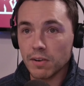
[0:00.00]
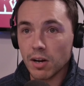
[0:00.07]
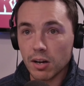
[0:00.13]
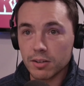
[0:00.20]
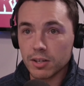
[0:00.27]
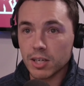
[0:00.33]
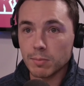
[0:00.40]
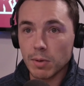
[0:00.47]

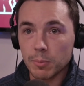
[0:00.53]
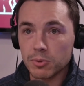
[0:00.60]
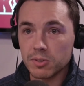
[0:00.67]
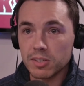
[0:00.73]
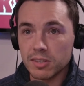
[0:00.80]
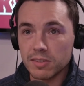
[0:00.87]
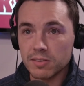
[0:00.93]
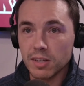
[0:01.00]
all to come up with
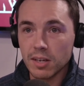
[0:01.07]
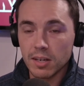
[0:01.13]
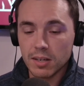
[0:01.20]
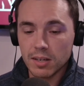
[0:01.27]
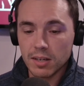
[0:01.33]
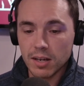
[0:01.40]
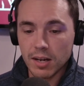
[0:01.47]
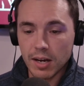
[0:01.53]
these
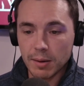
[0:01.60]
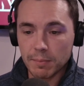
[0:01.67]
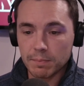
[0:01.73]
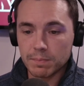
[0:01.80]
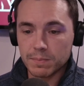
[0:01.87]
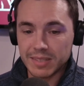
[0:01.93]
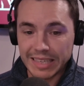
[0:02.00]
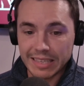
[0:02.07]

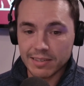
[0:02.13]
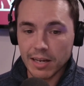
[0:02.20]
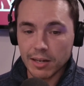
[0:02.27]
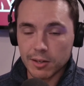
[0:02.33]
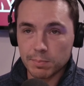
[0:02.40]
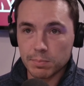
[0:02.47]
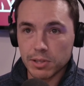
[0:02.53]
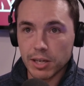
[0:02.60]

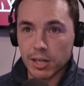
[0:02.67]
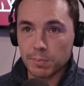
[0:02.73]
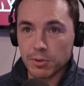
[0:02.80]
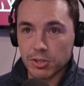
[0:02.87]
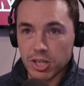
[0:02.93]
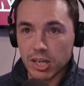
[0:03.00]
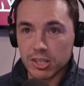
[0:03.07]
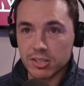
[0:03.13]
detailed player
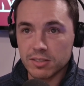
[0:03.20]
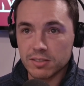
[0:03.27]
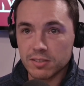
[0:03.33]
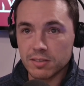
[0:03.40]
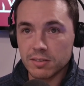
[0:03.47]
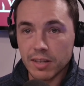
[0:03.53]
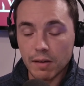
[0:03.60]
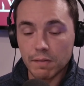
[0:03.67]

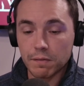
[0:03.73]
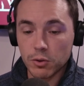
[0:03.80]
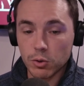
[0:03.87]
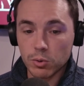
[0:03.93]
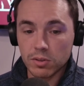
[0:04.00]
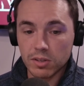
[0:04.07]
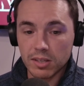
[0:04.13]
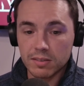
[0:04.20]
projections that
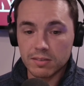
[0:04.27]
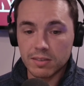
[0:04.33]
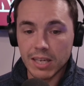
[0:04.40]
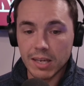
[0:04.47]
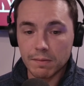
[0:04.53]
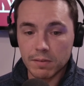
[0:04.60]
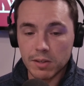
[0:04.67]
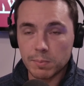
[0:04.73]
fuel these
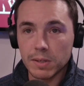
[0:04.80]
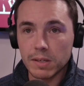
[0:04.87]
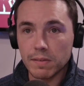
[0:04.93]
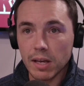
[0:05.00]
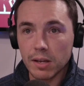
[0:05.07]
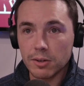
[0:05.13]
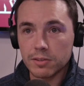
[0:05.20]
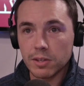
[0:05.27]
DMVP
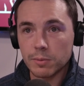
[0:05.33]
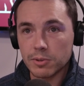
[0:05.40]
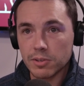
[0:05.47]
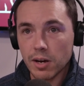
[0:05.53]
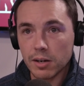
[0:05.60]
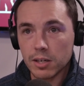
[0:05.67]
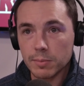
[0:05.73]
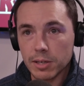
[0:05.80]
values that we're
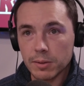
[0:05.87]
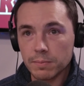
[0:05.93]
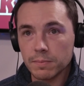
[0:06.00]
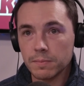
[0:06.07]
talking about.